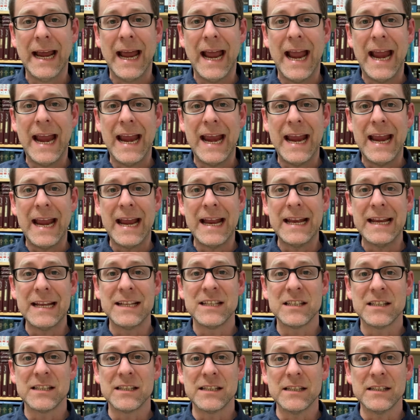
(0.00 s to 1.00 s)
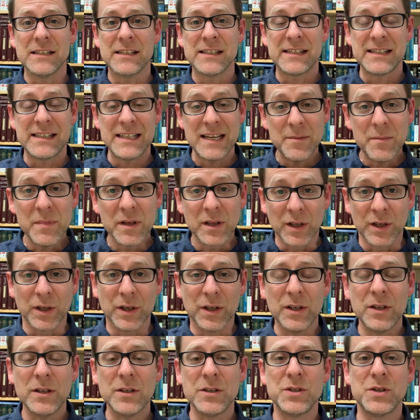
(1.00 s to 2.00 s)
And it's
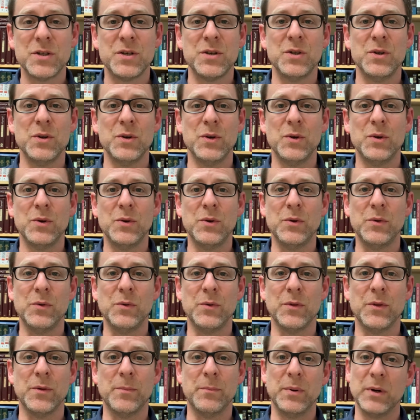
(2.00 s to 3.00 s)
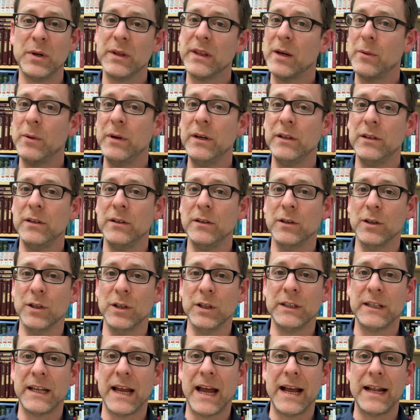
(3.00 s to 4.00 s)
similar to the book that we
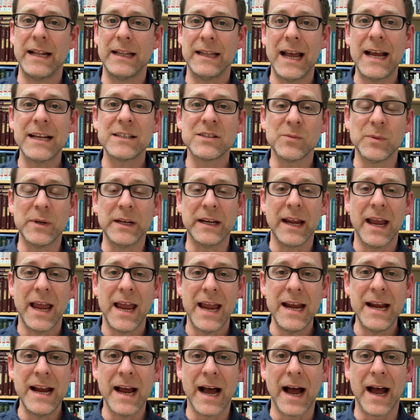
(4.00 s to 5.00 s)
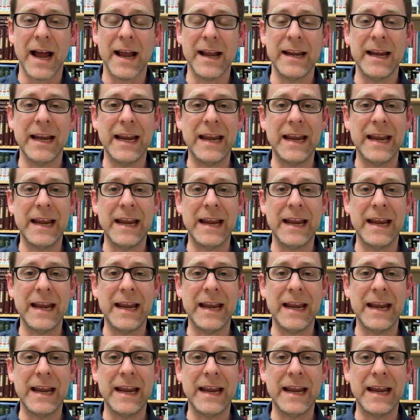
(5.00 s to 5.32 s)
looked at last week, Haggai,